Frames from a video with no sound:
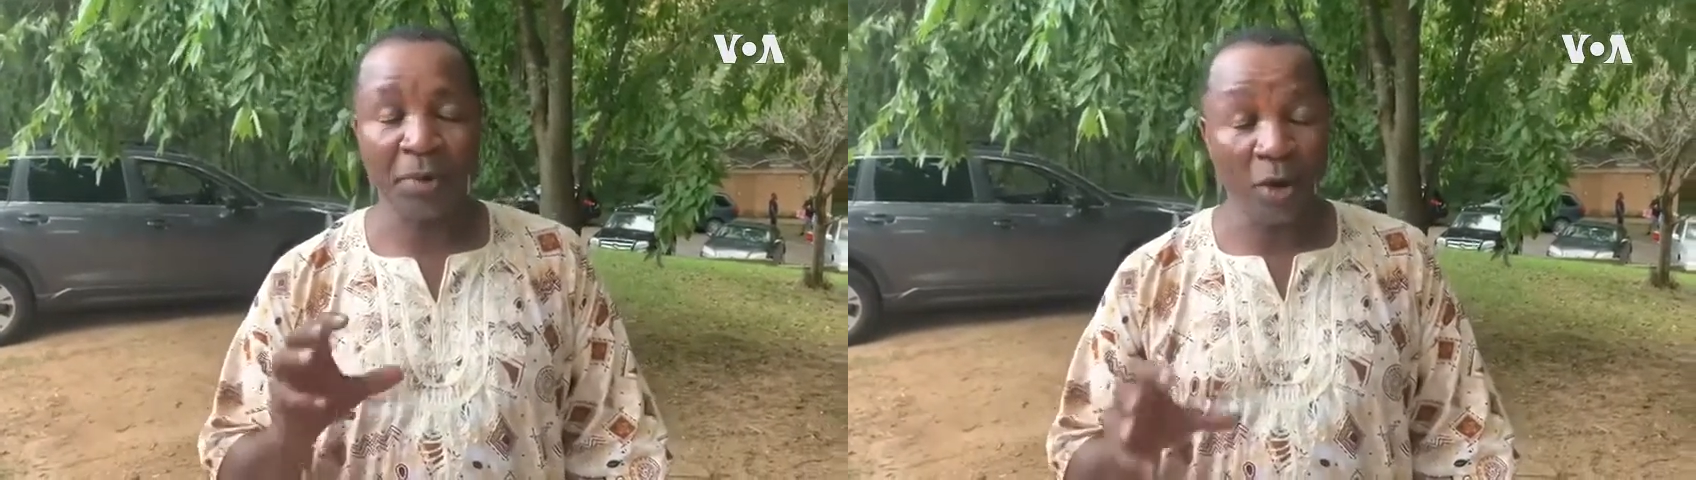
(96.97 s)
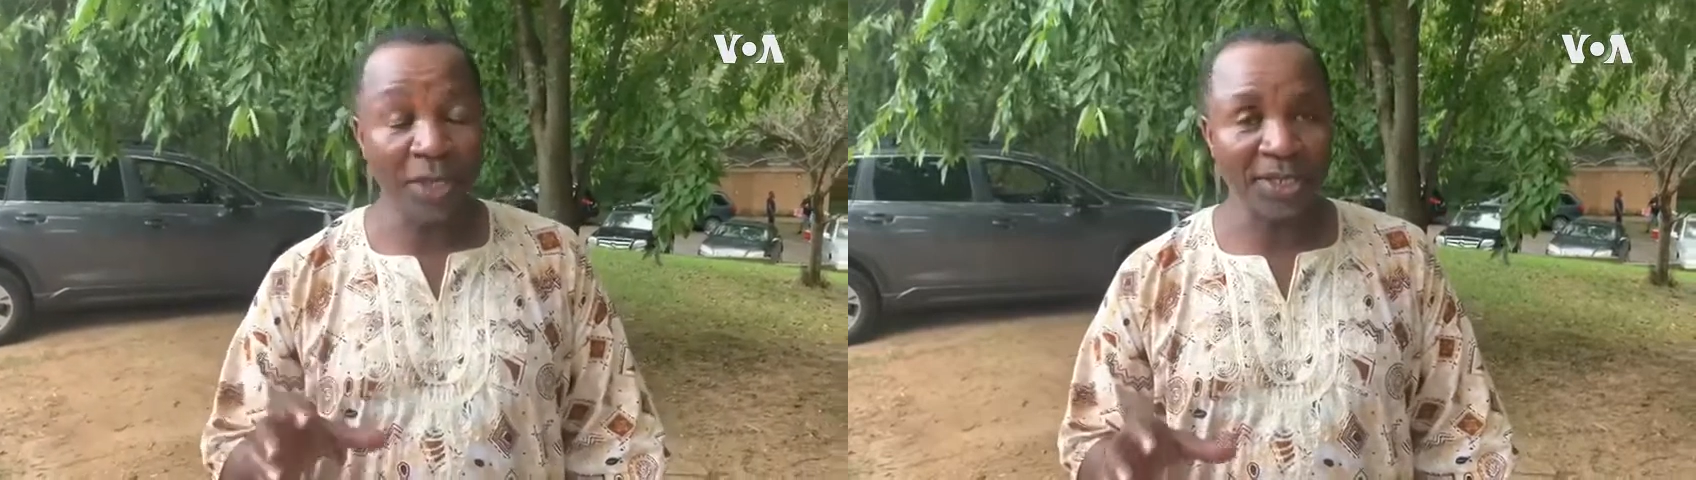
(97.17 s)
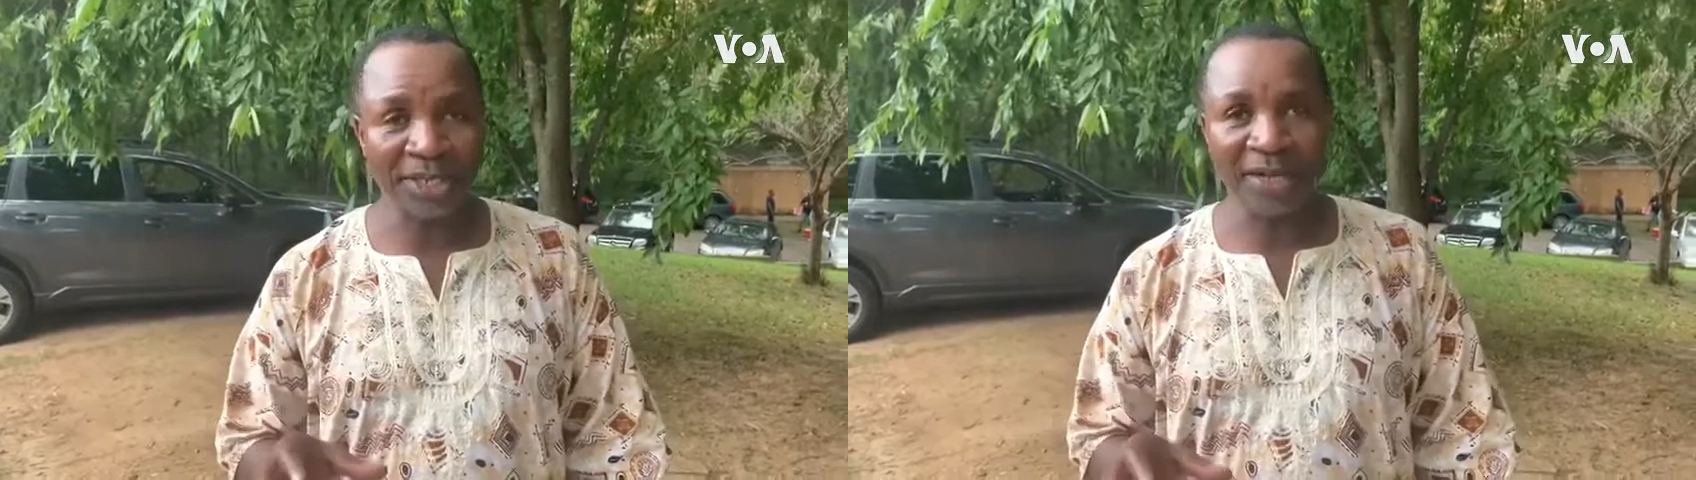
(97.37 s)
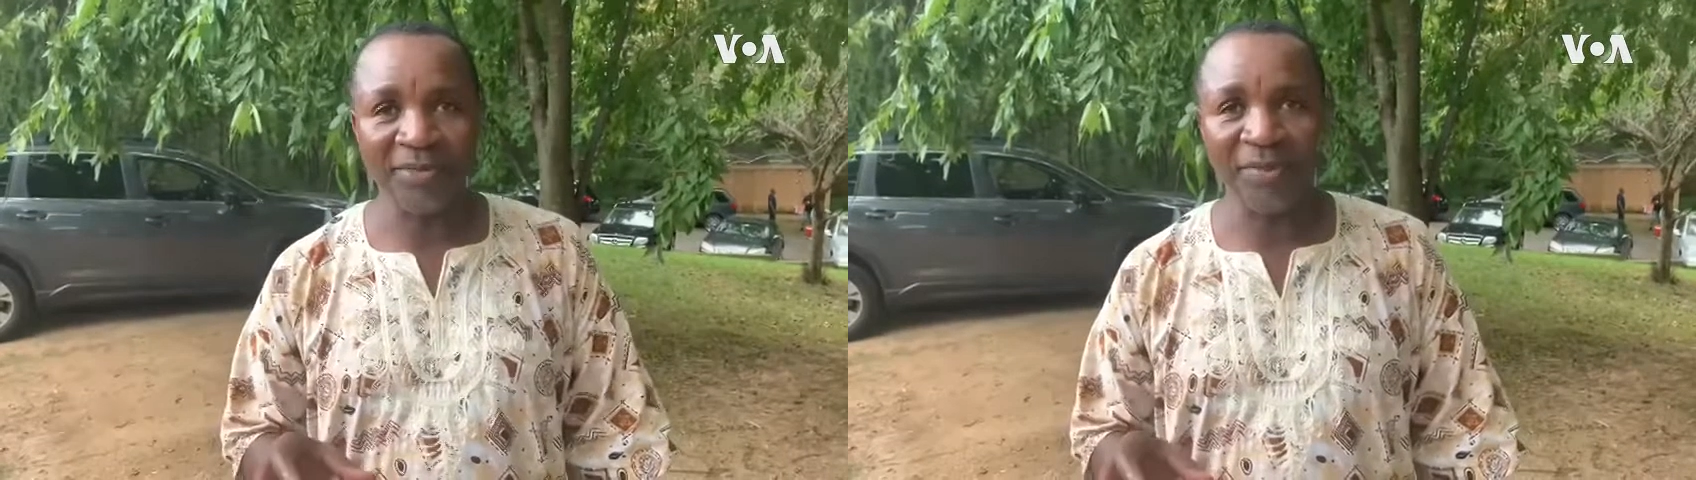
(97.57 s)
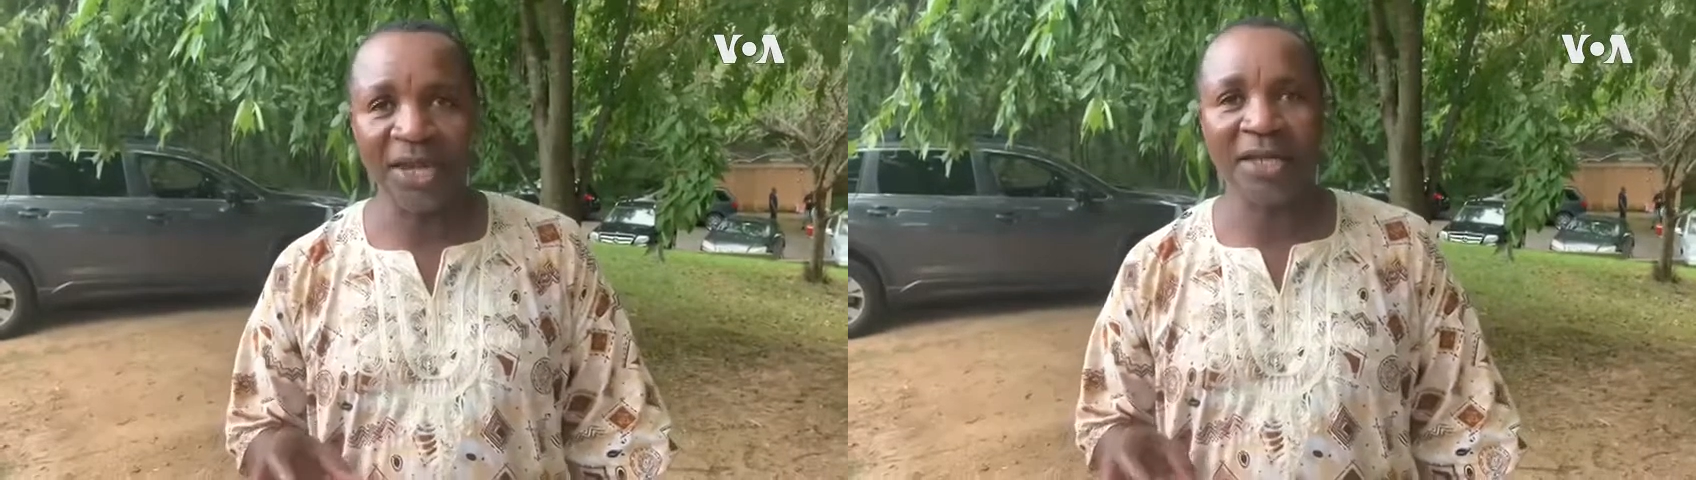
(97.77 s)
points that he
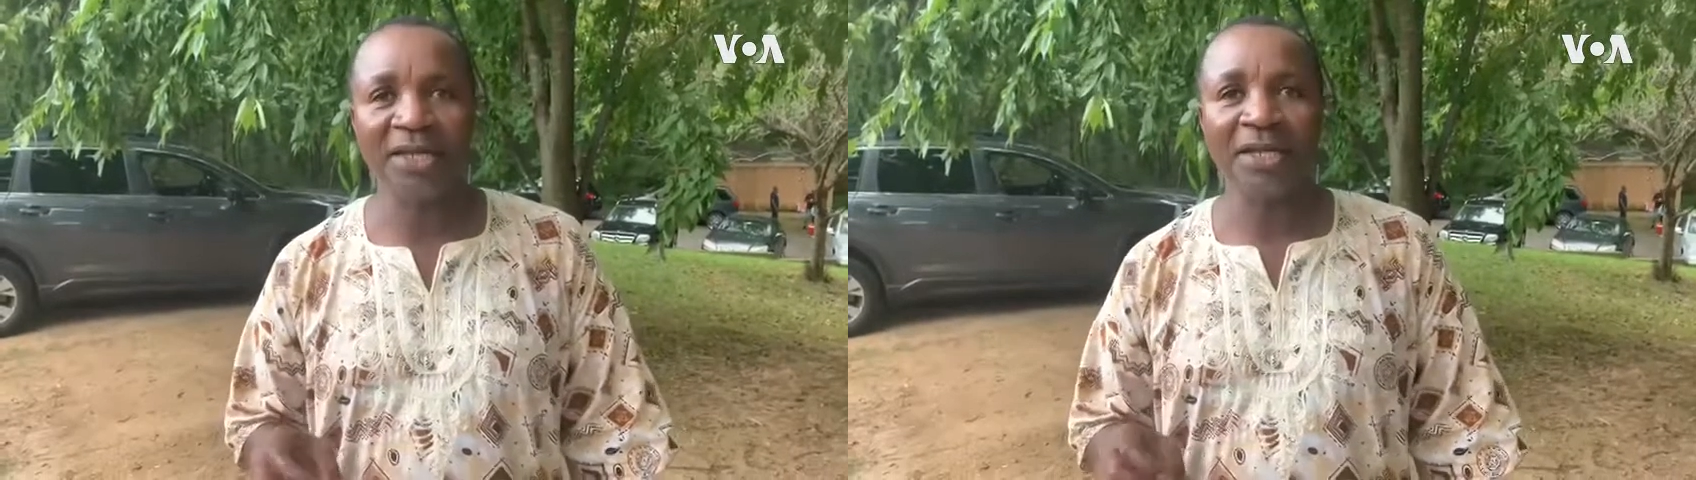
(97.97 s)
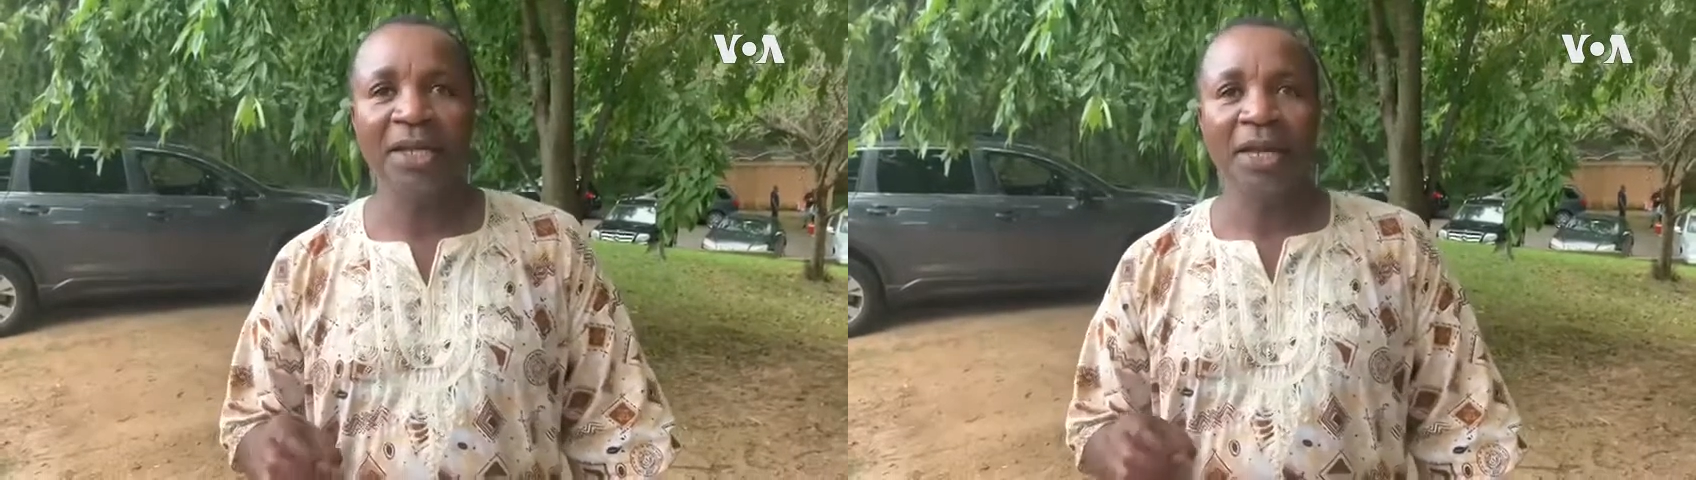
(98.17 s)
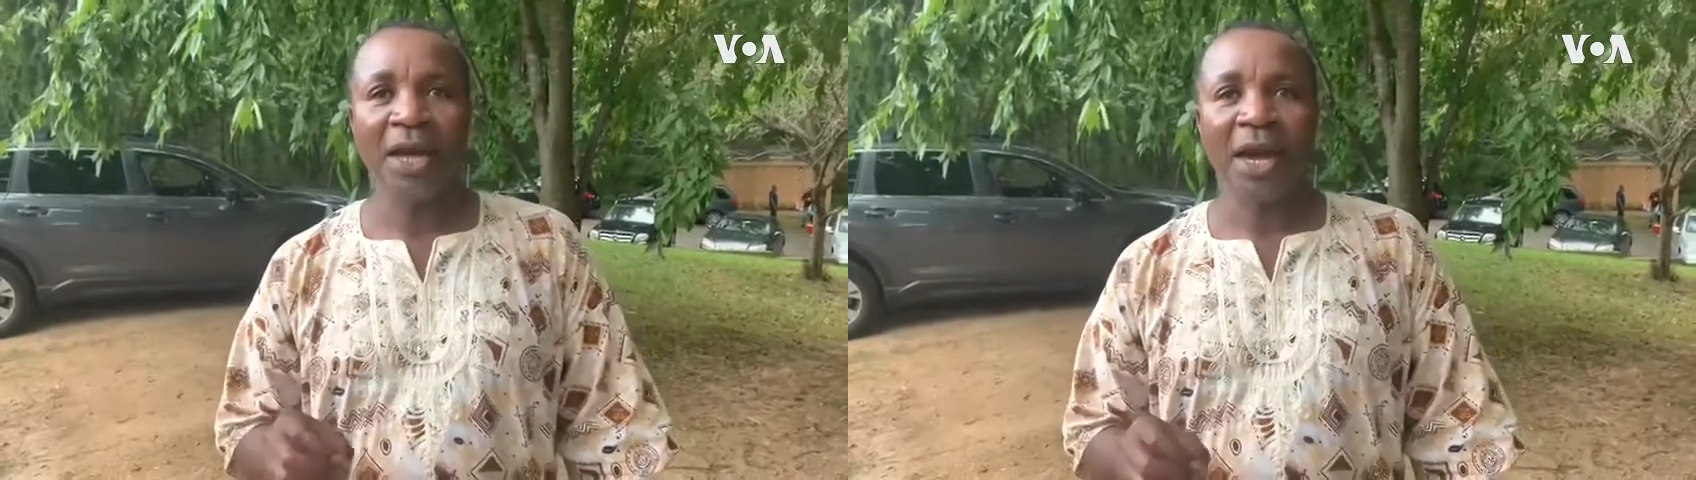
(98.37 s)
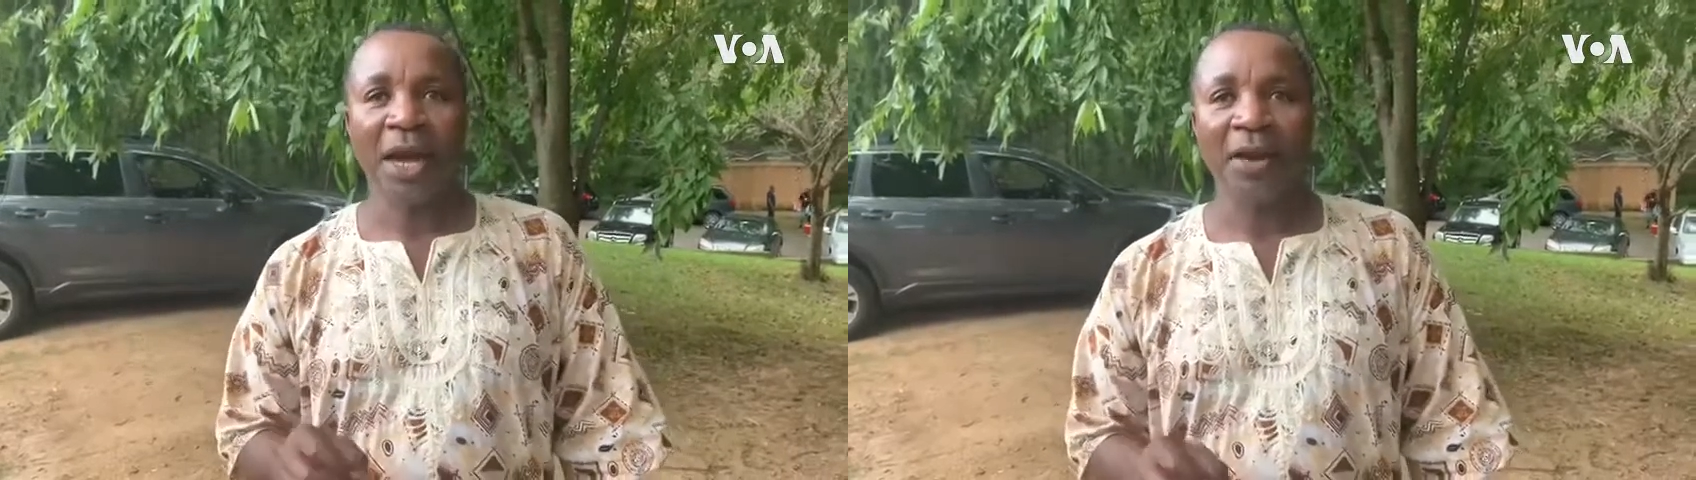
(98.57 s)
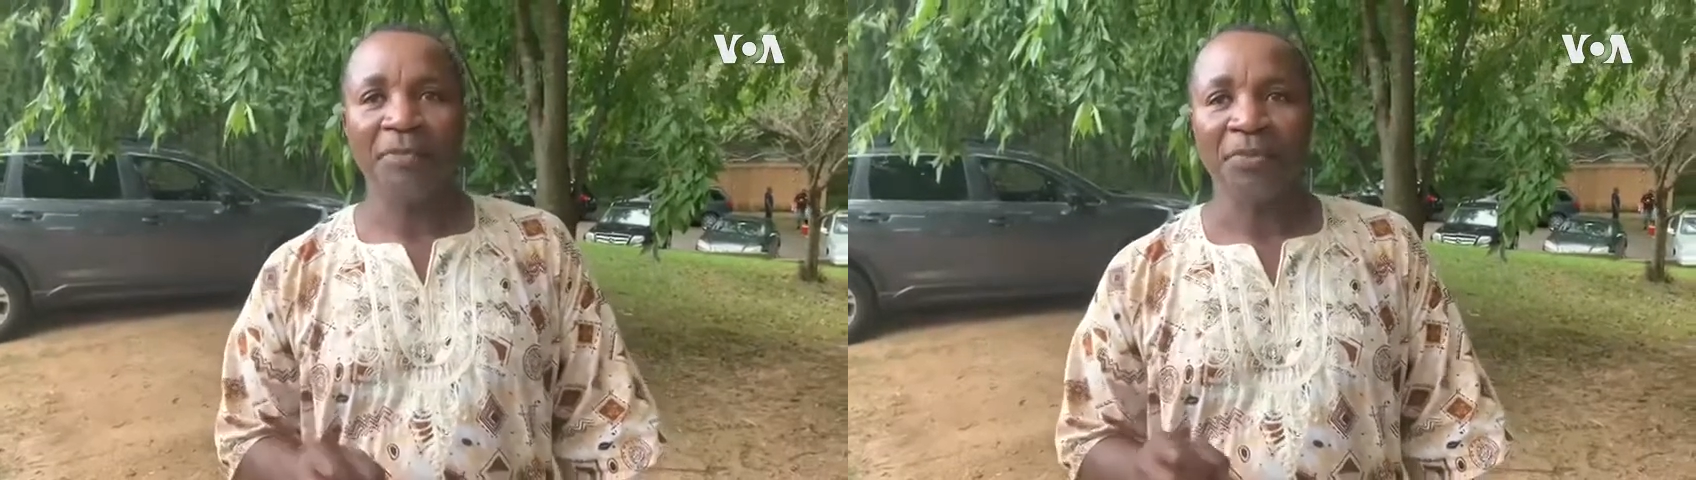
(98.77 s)
made.
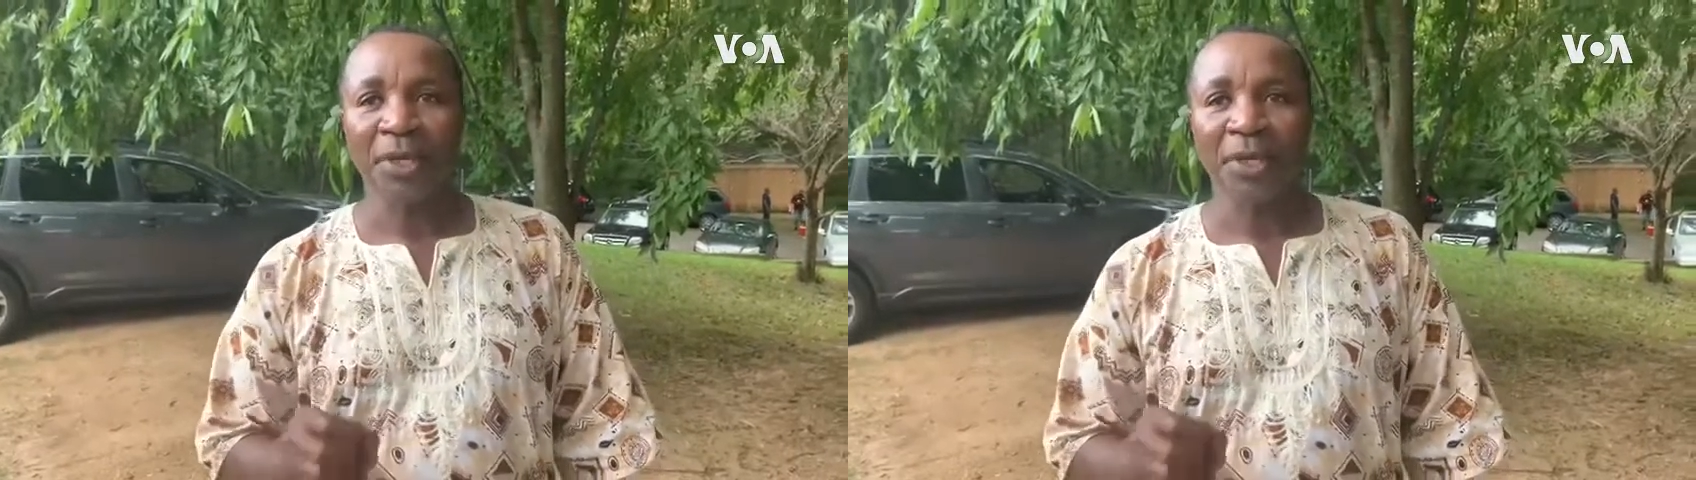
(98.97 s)
Mm-hmm.